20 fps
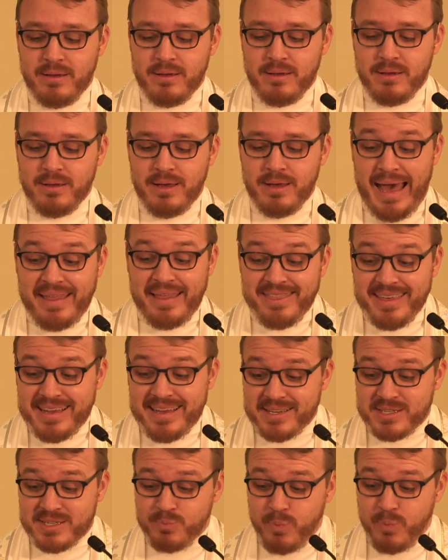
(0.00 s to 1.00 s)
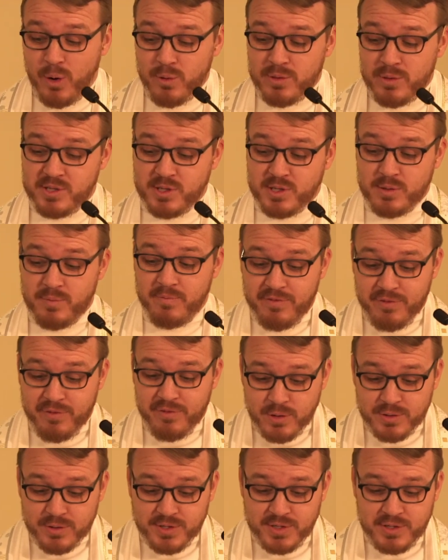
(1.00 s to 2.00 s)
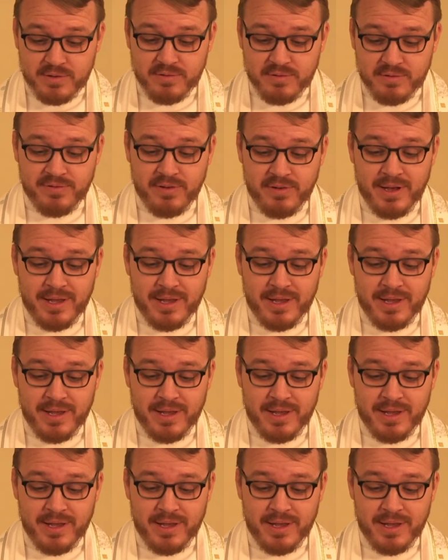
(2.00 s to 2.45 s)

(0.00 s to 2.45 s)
I think it's both subversive